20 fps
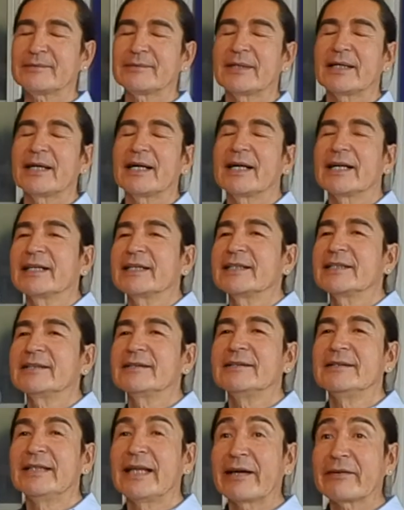I
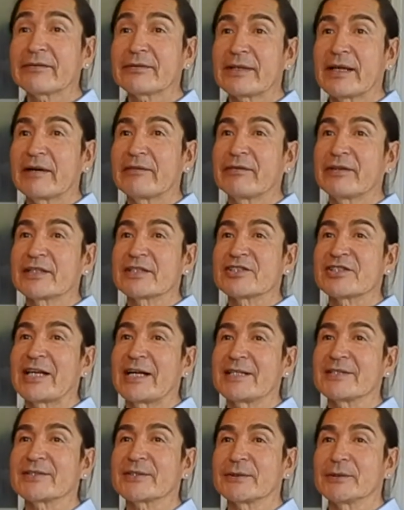left, I finished
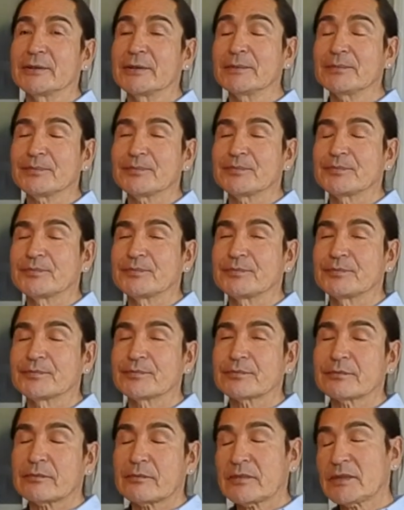high school.
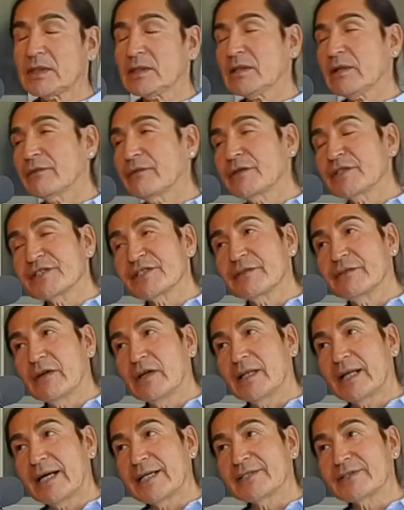First of
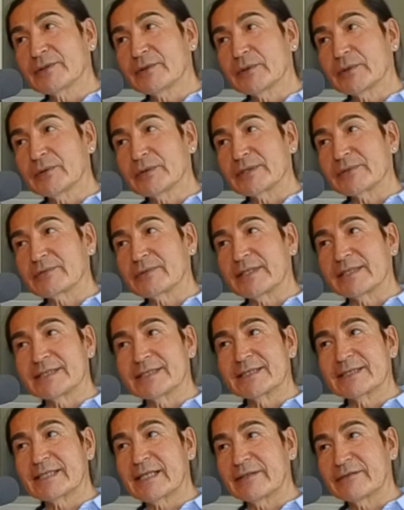all, high school was the
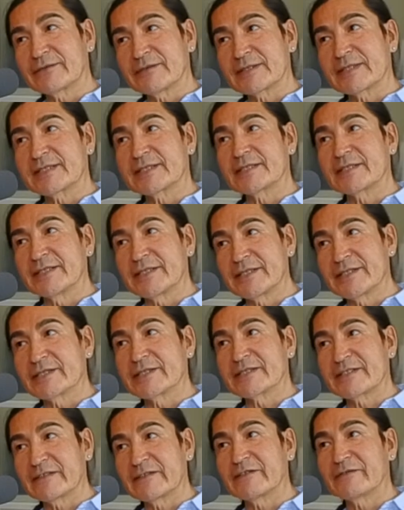toughest
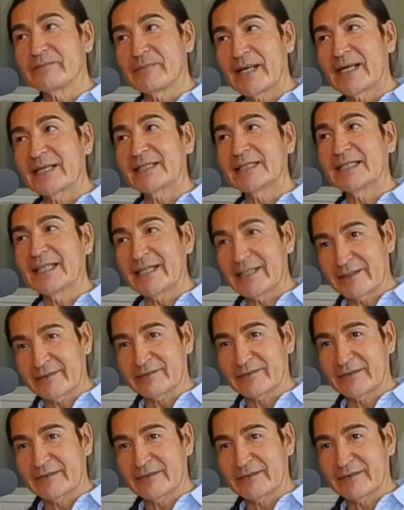years of my life.